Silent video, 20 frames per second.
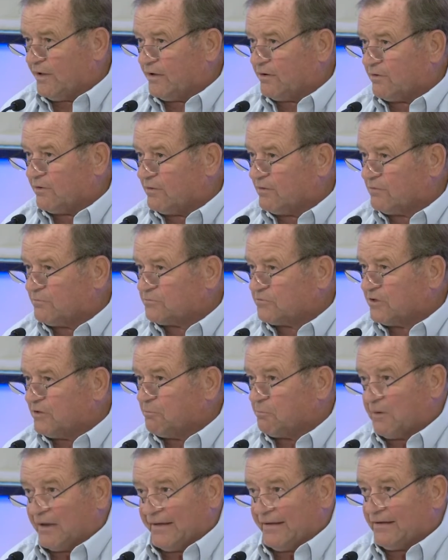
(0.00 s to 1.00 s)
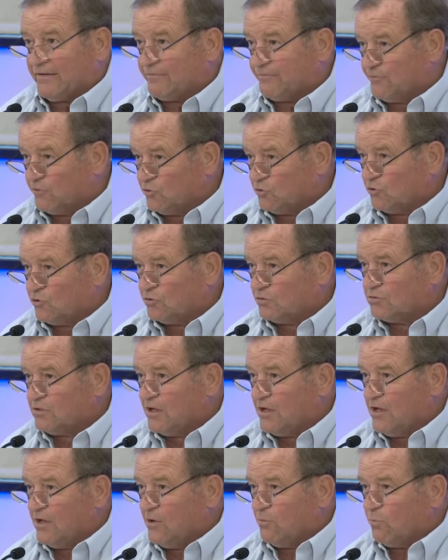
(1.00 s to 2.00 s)
are completely full
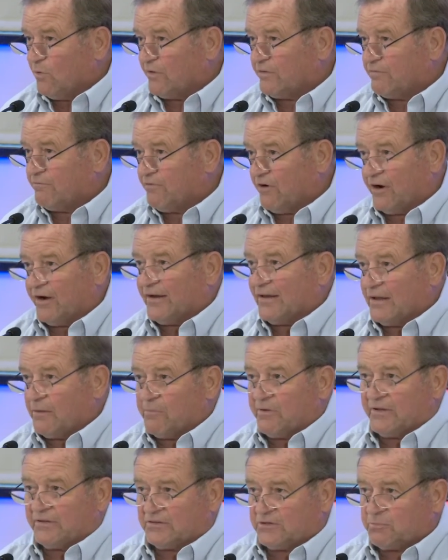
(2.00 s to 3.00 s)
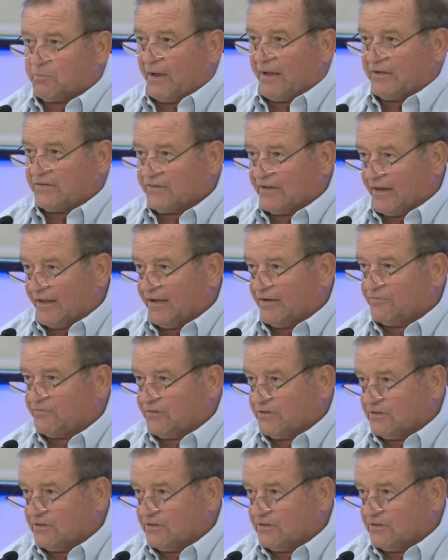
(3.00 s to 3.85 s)
with very limited space left.